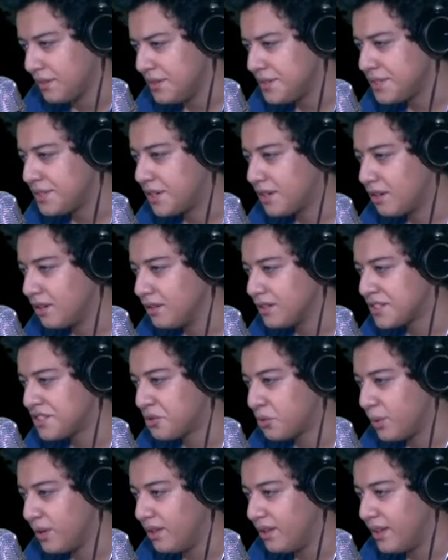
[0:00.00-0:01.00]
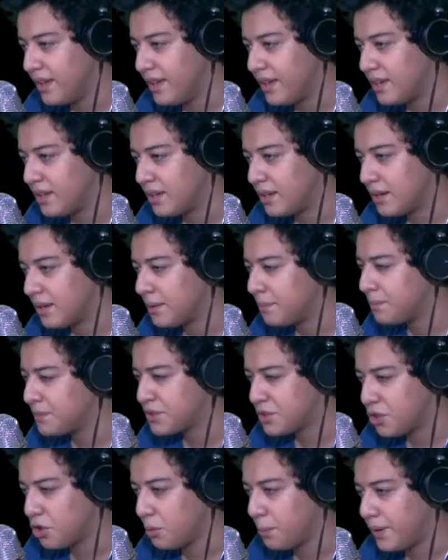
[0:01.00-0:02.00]
This girl is really
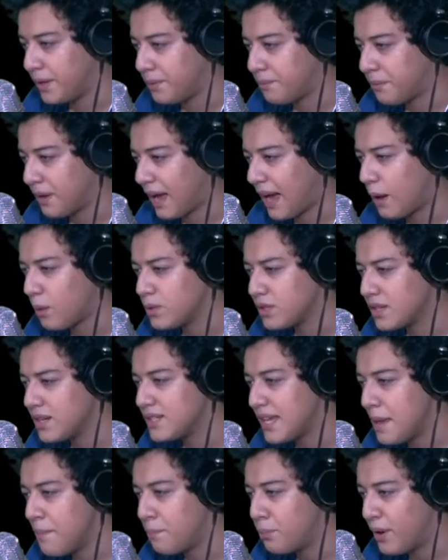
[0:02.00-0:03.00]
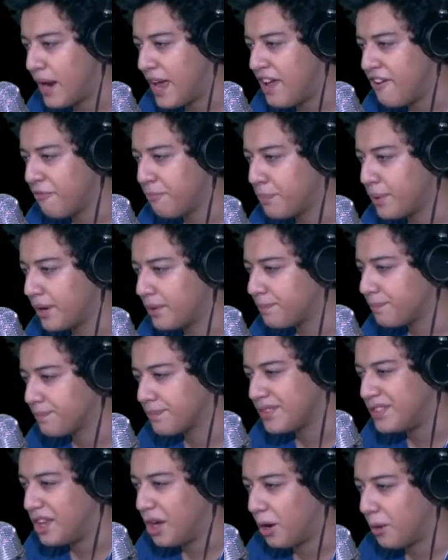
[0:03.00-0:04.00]
stupid. I was gonna say brave, but
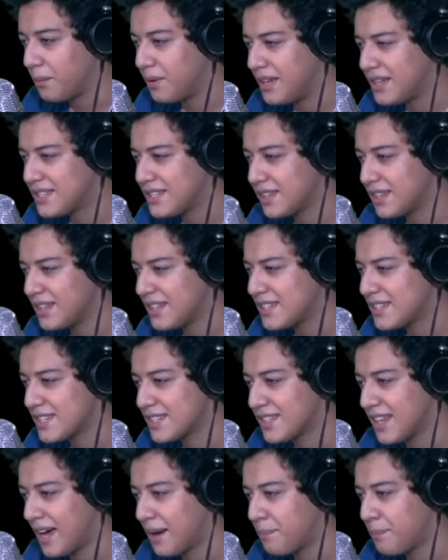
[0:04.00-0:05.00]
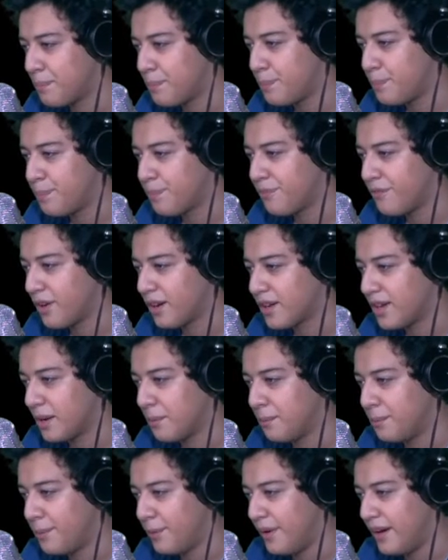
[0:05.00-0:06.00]
no. This is not
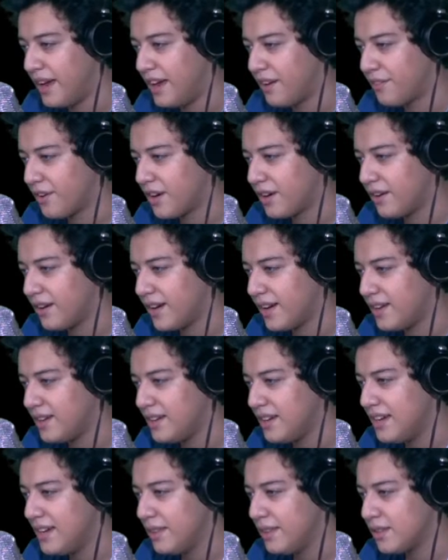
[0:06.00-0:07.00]
fucking brave, alright?